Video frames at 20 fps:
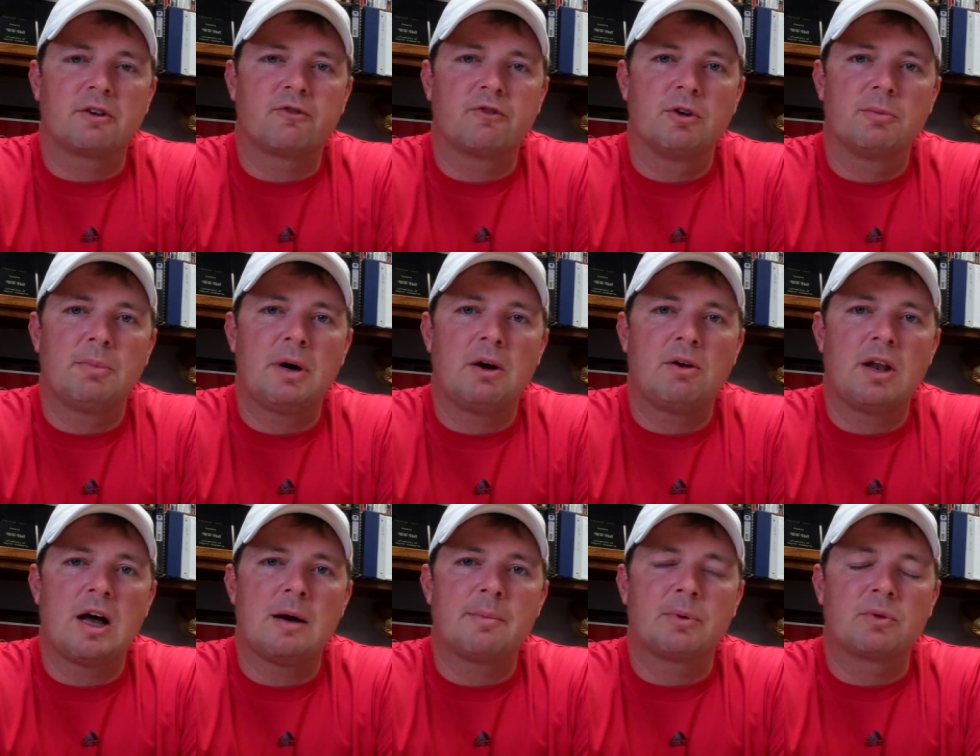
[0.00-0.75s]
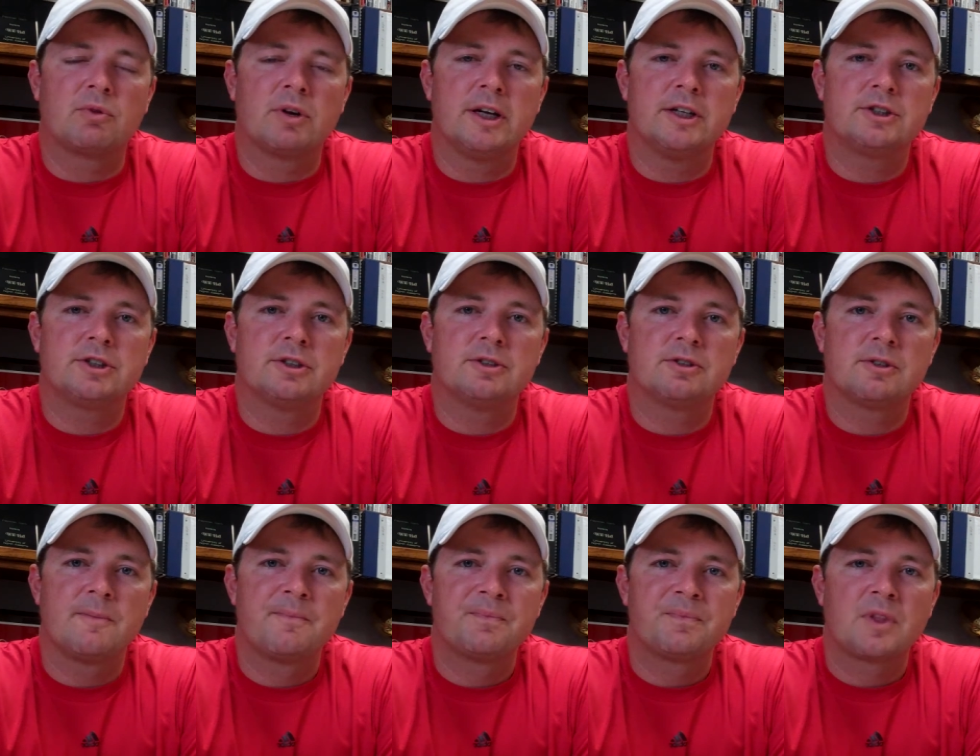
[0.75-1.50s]
of football
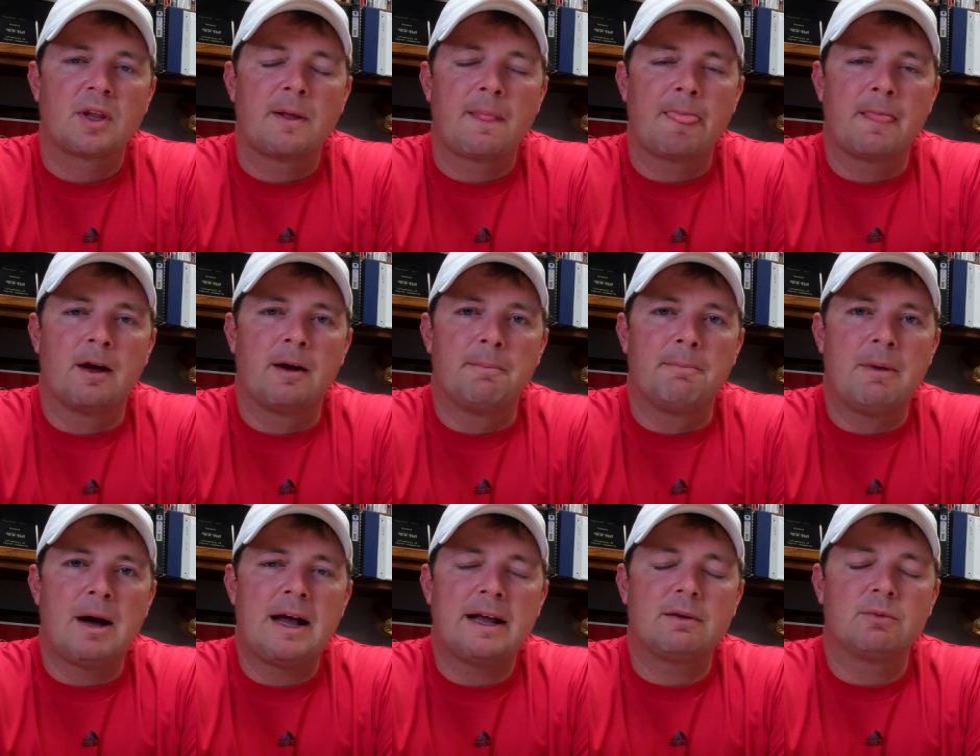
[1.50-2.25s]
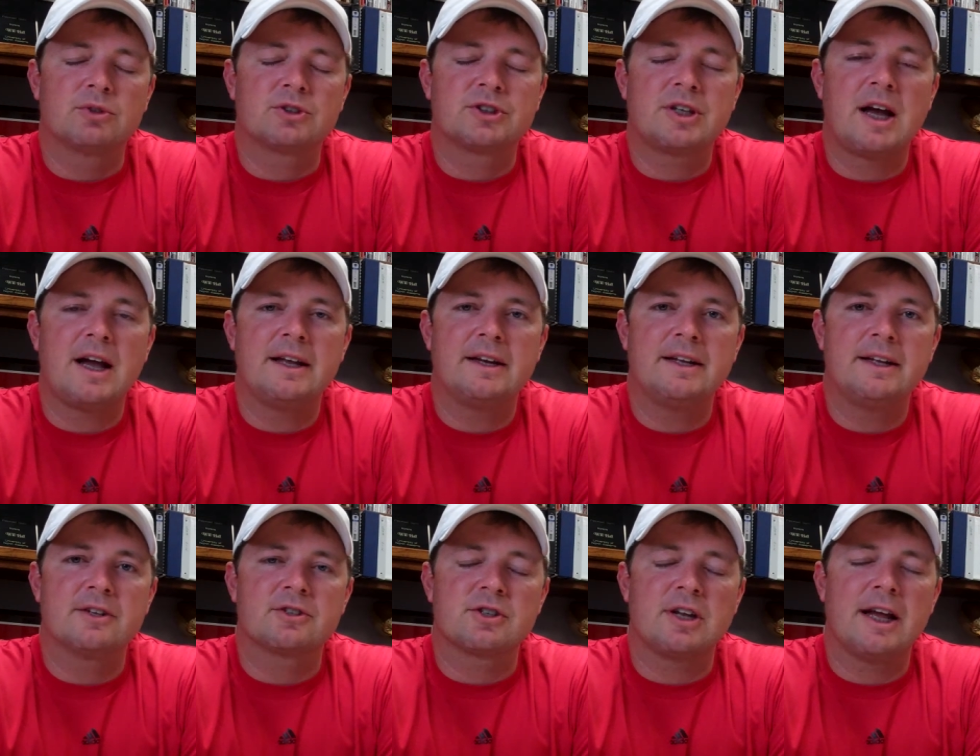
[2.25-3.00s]
operations. Now, uh, Mike was tight
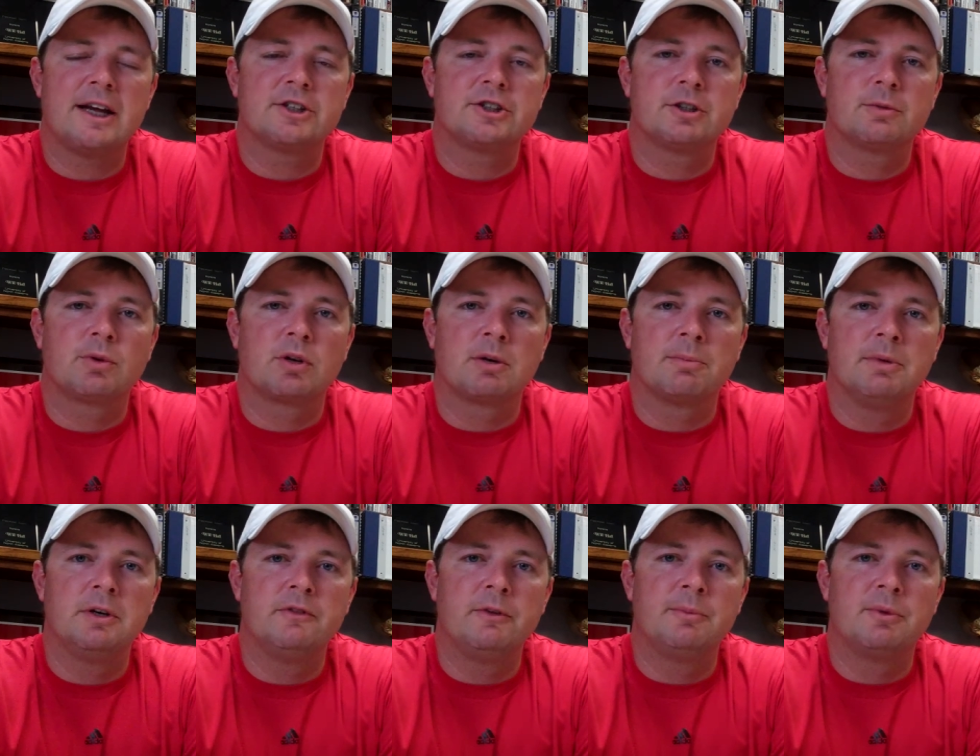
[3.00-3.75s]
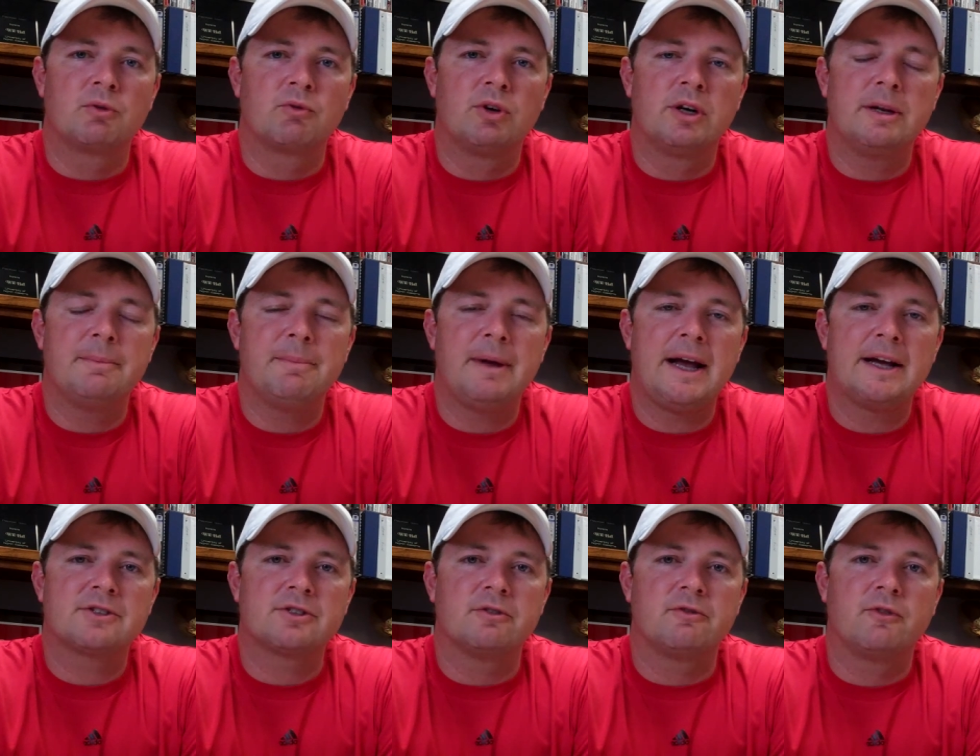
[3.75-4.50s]
ends last year. We're going to move him to running
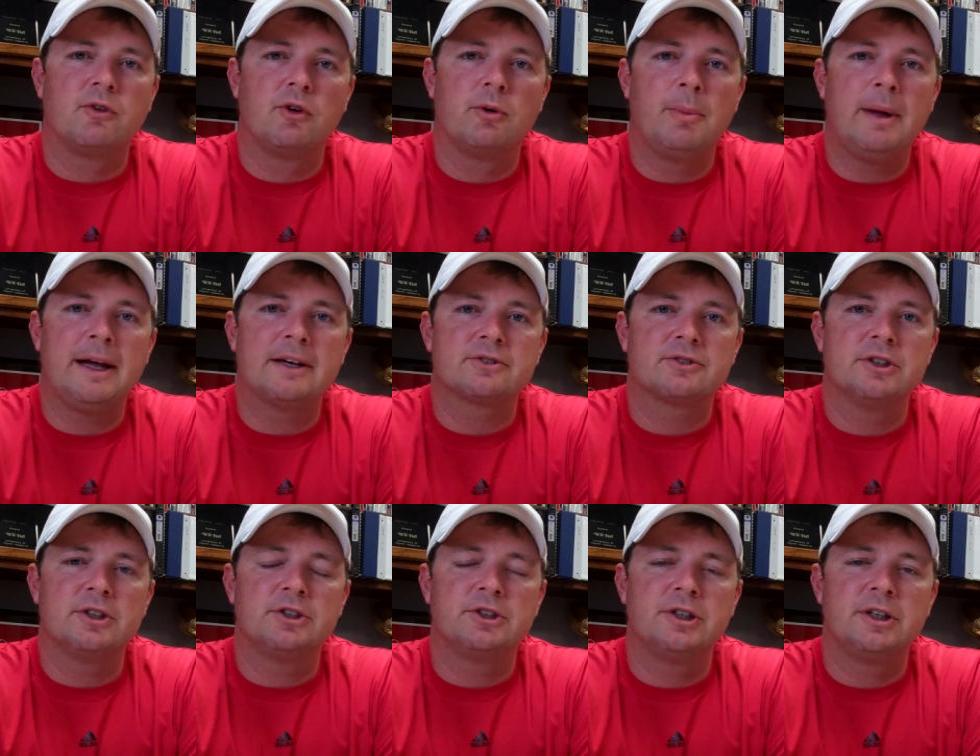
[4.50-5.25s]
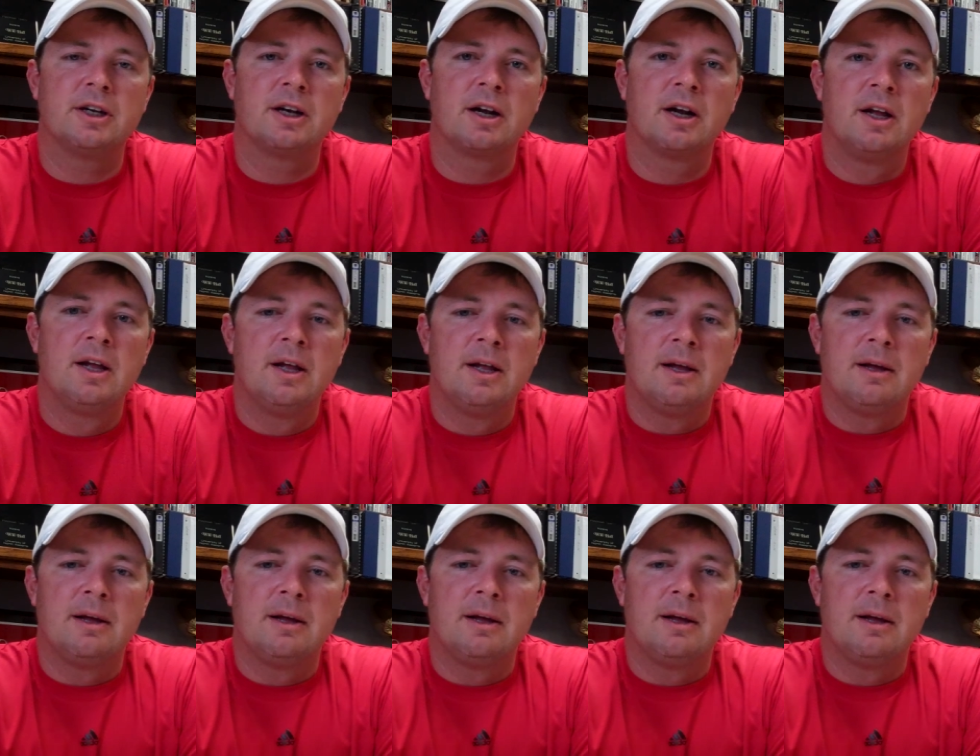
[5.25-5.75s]
backs and fullbacks this year.